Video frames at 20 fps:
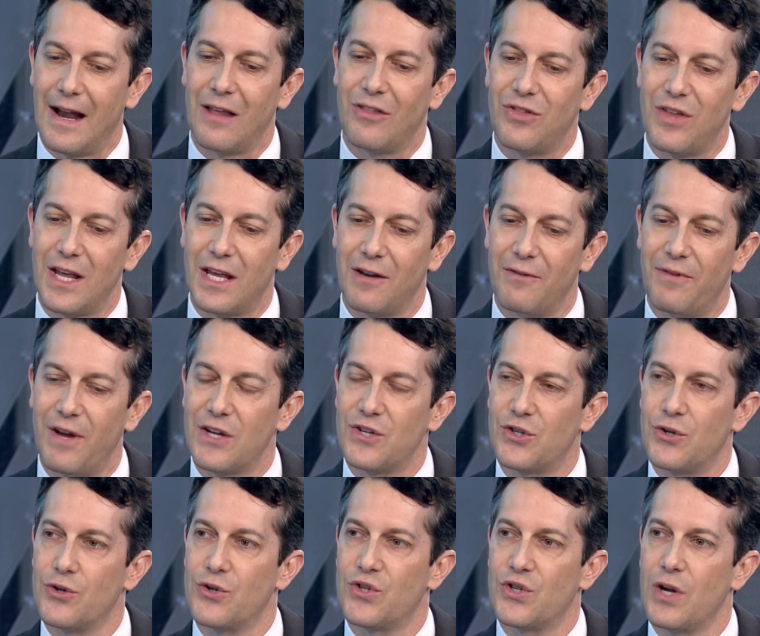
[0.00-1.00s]
I think
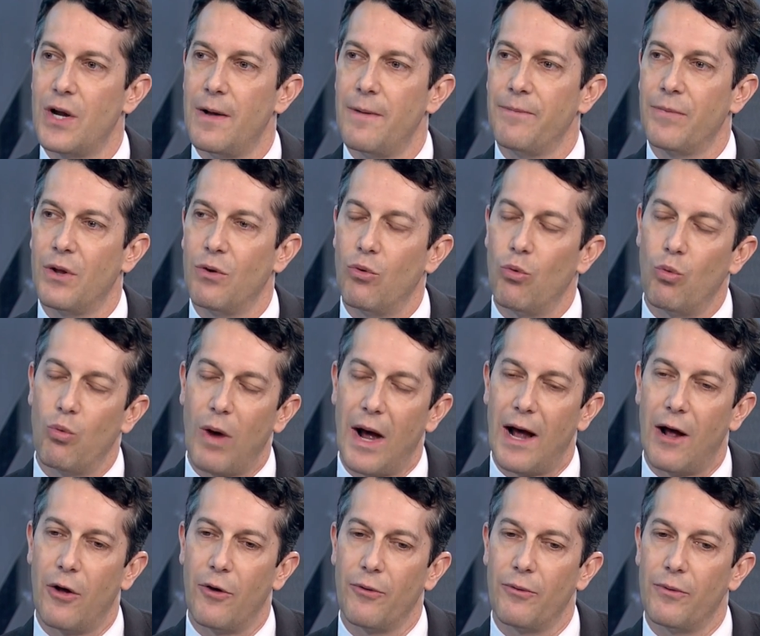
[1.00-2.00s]
investors,
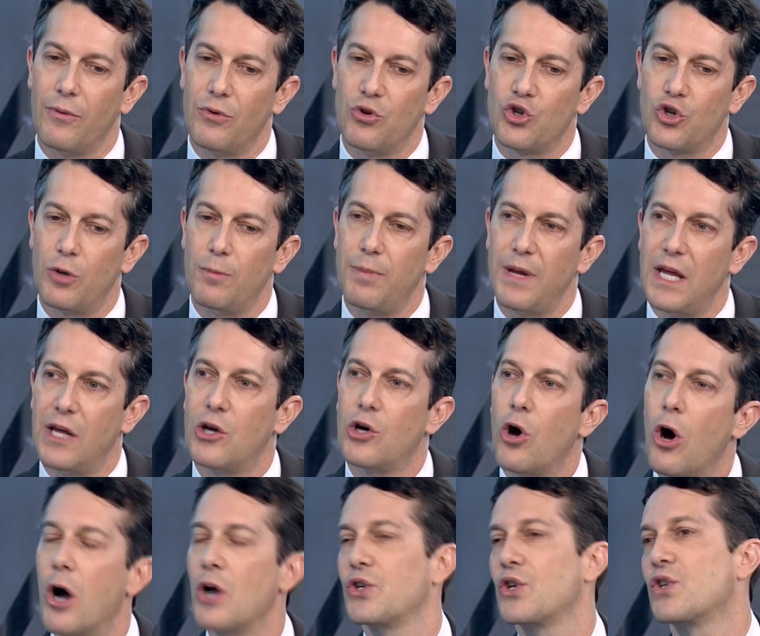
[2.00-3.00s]
while should be
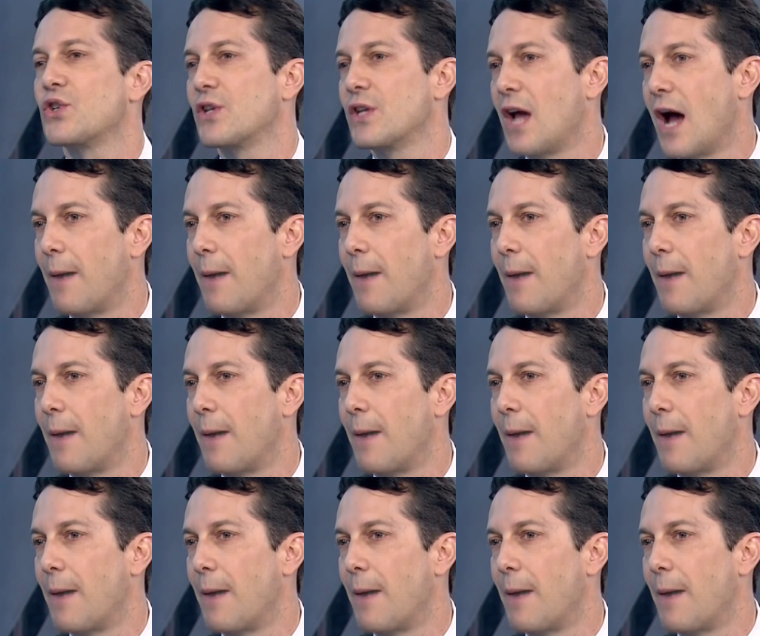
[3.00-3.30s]
cautiously